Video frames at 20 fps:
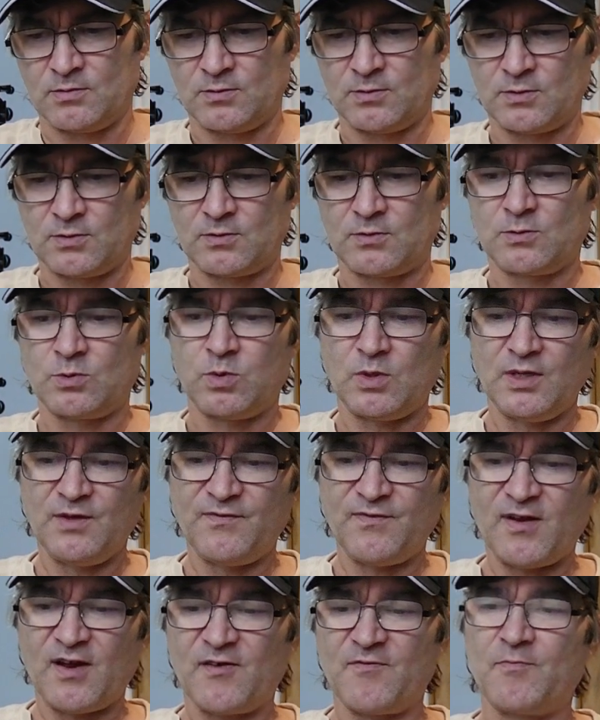
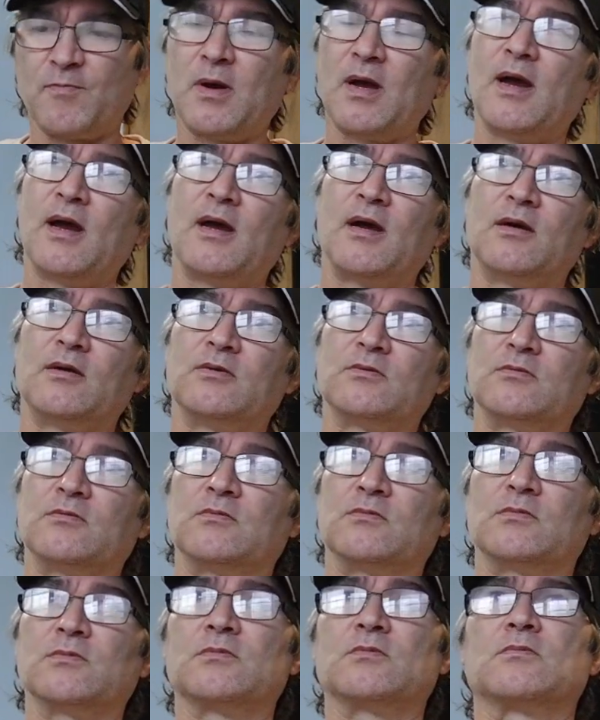25 pound
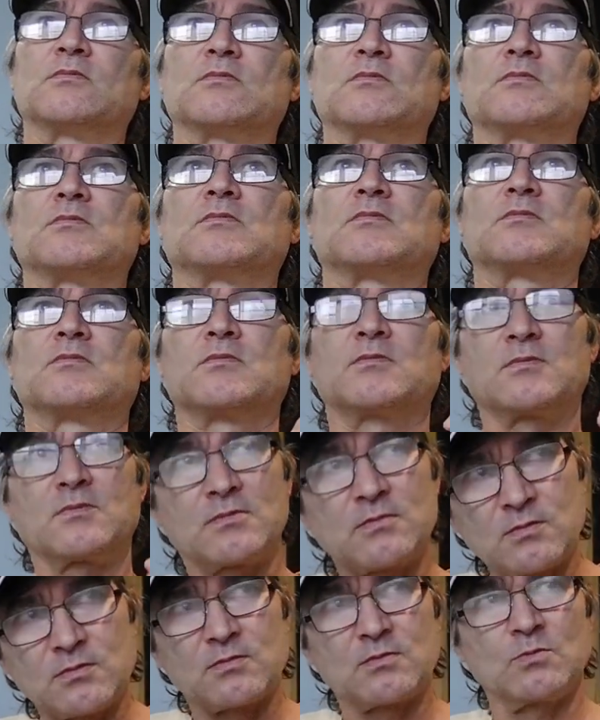
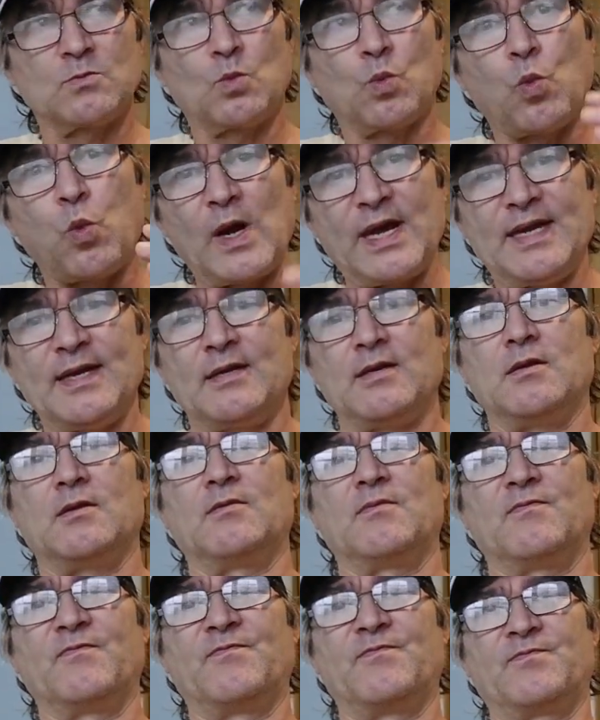weight
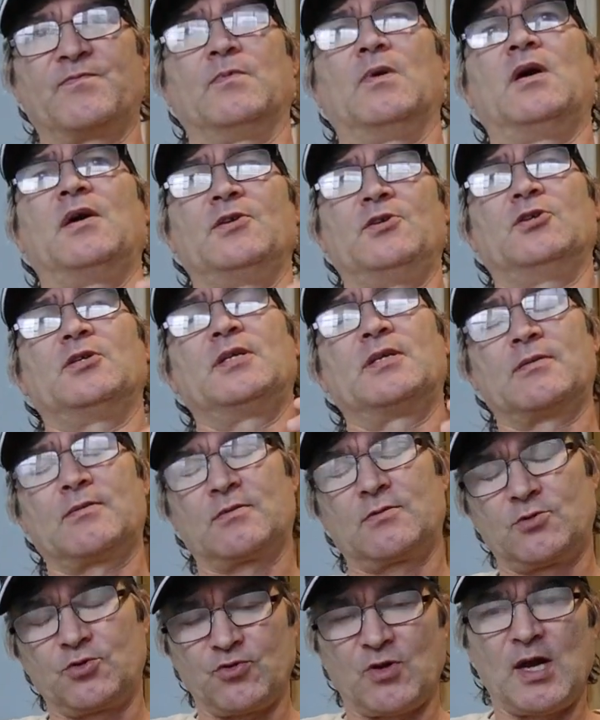on your
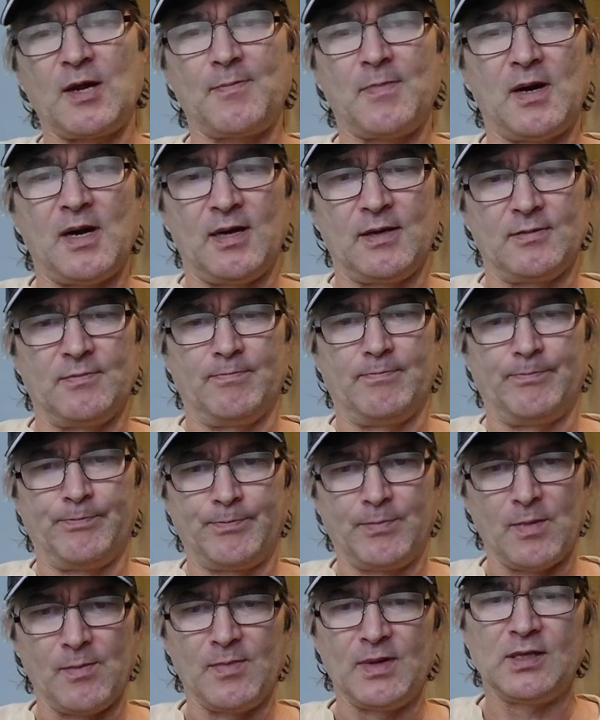tripod.
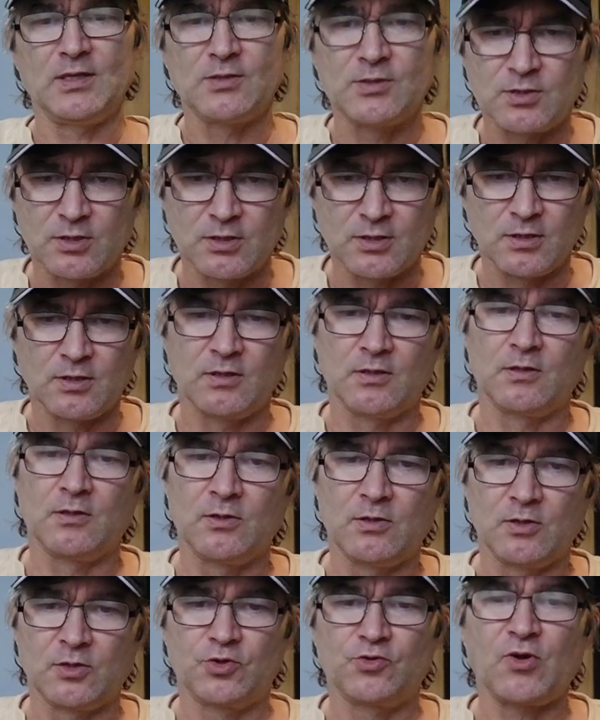It means
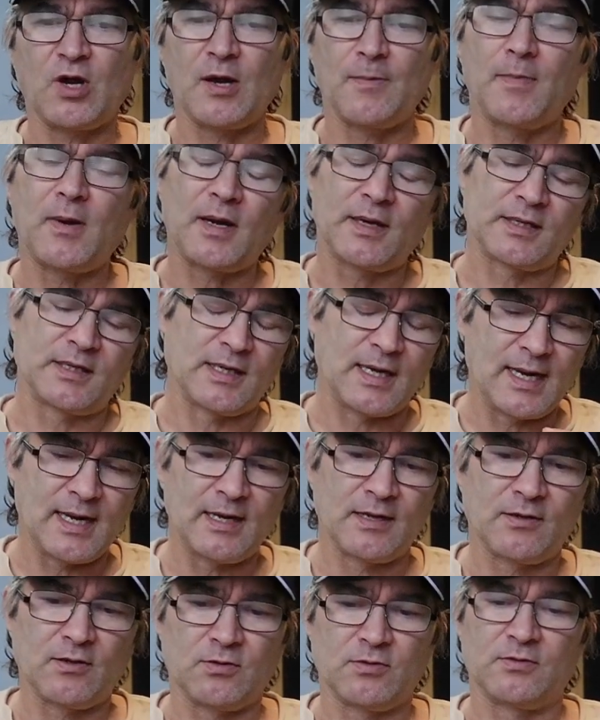your tripod can
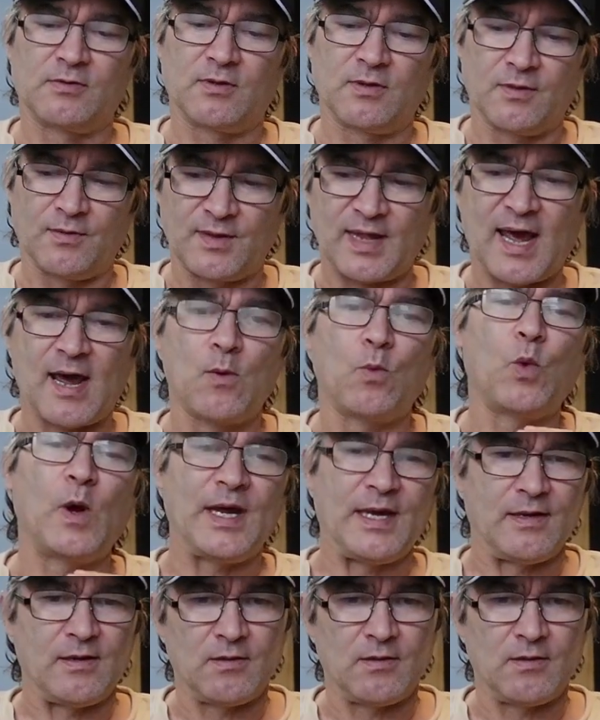handle that weight.